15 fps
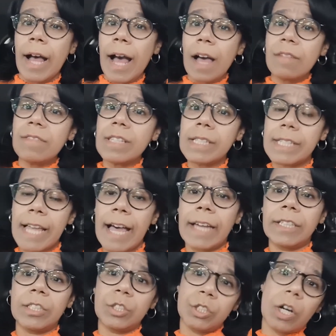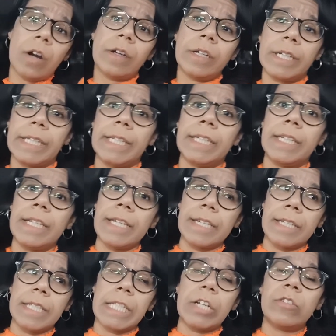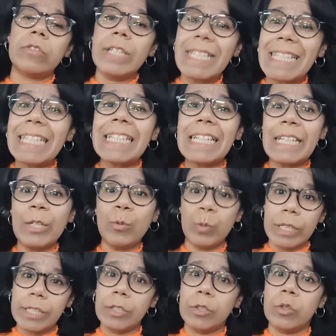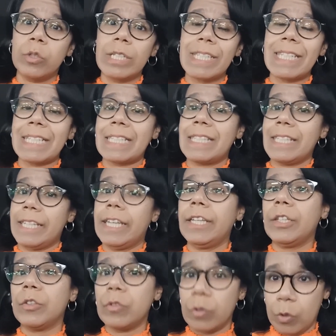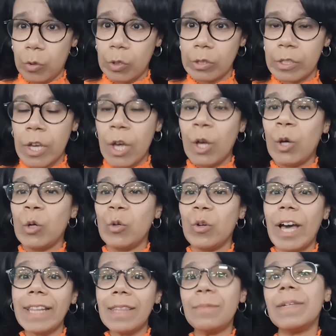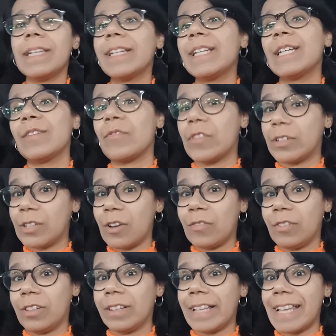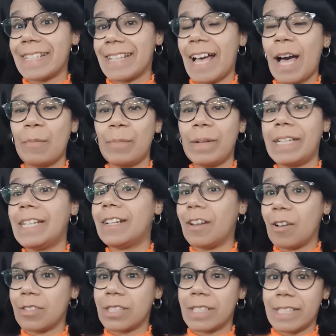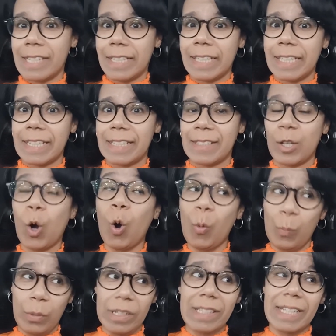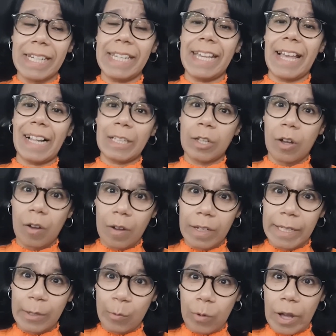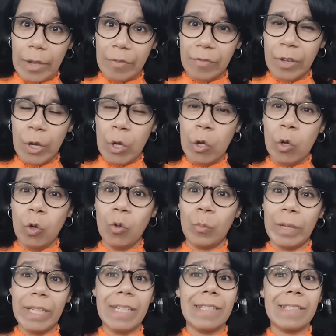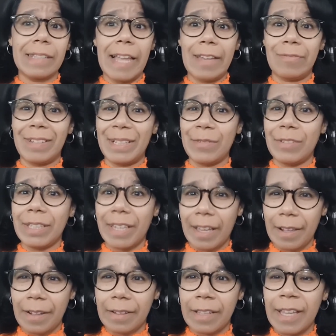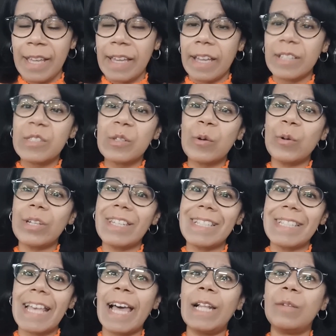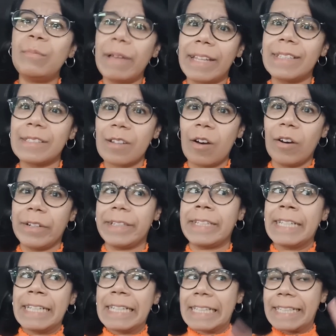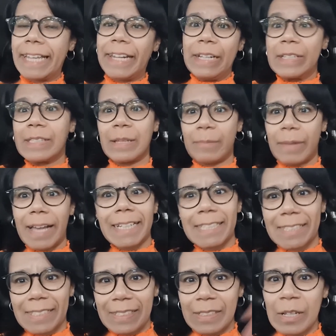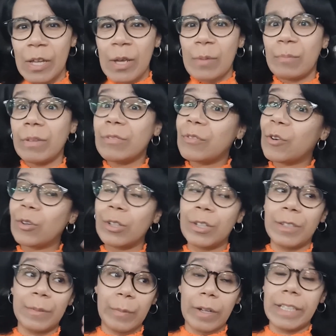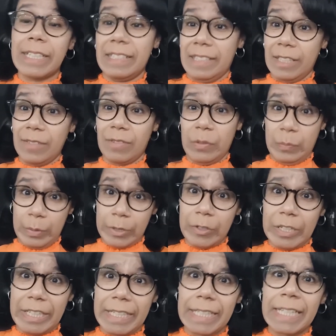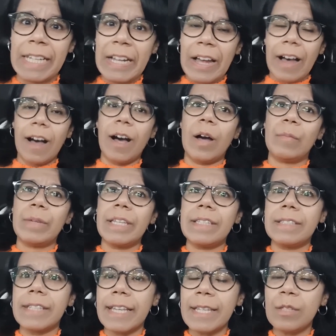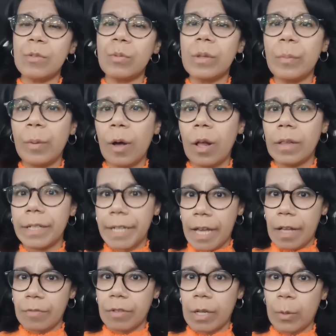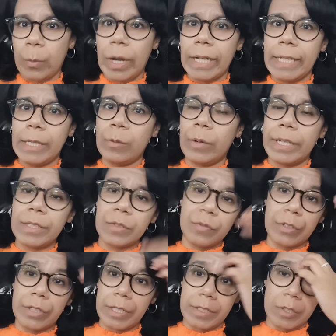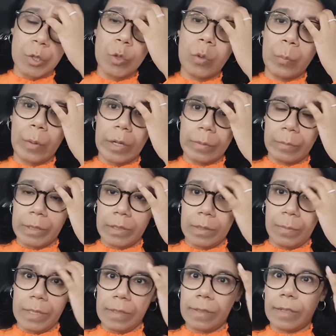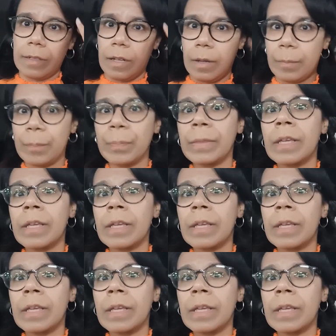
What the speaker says: Ava's dad, Charlie, is a recently widowed 68-year-old who at the beginning of the novel has happily lost his hopelessly alcoholic wife who made his life a living hell, and so he's hell-bent on getting some action before her body is even buried. He stays with Paul and Ava while he waits for his new apartment to be set up.